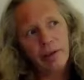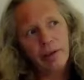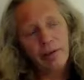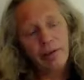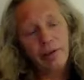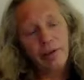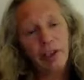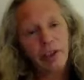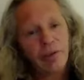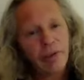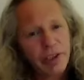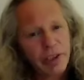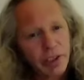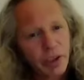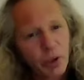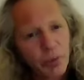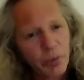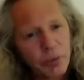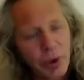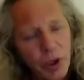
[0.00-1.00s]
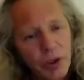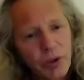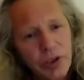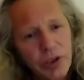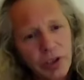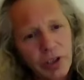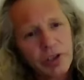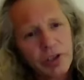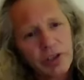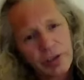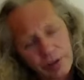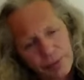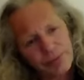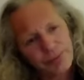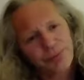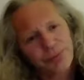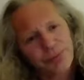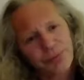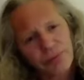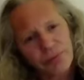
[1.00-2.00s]
theoretical approaches,
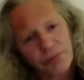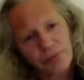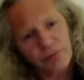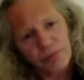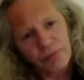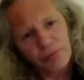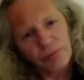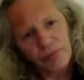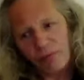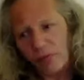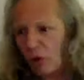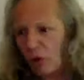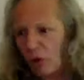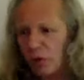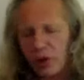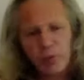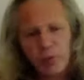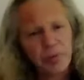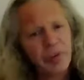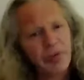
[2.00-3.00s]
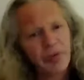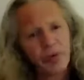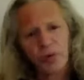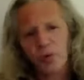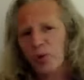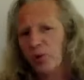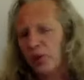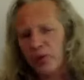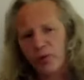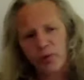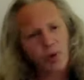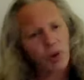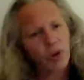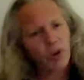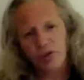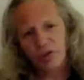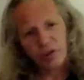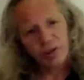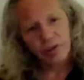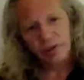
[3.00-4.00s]
whether it be Freud,
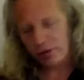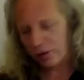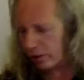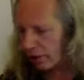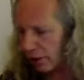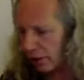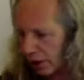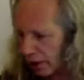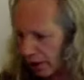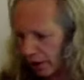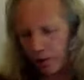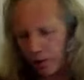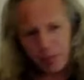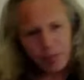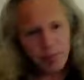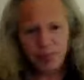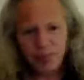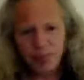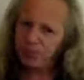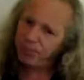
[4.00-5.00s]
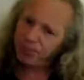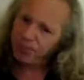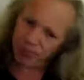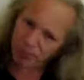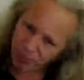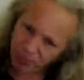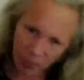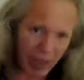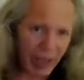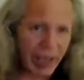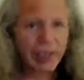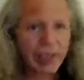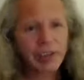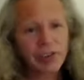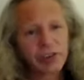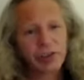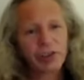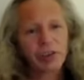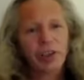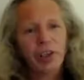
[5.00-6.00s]
Rogers,
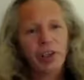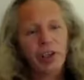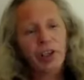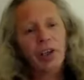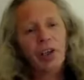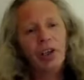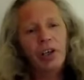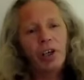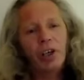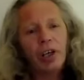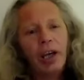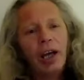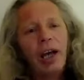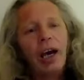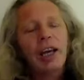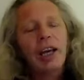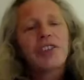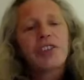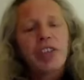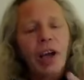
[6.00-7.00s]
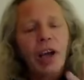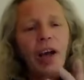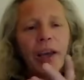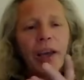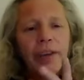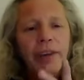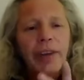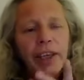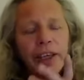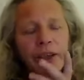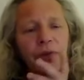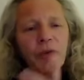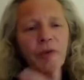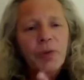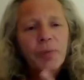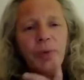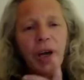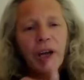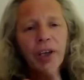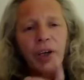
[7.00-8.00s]
Beck's, I tie that in
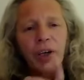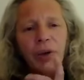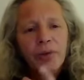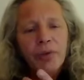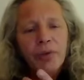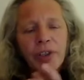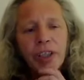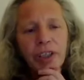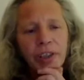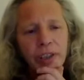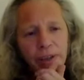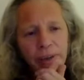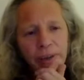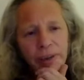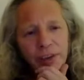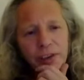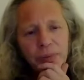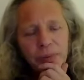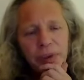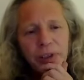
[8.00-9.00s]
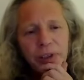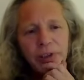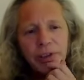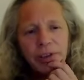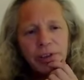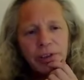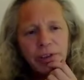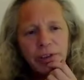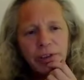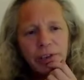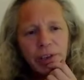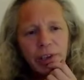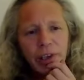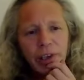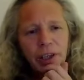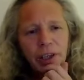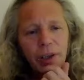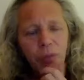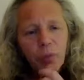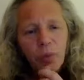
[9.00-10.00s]
with my own near-death experience.
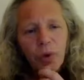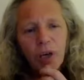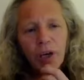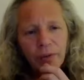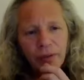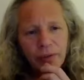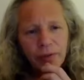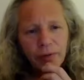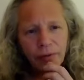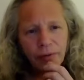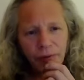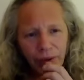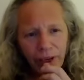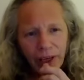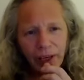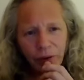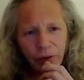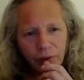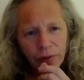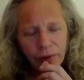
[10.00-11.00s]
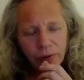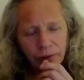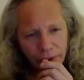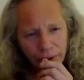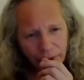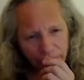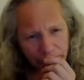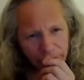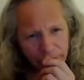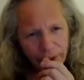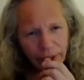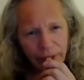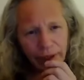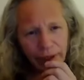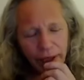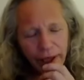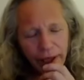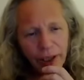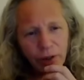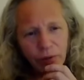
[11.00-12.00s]
And what I've found is that
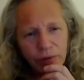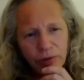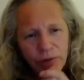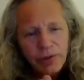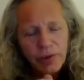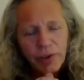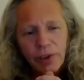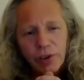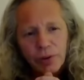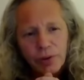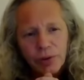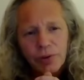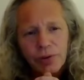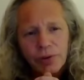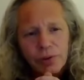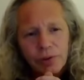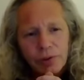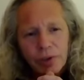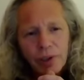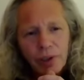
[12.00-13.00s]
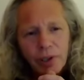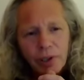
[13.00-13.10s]
it helps those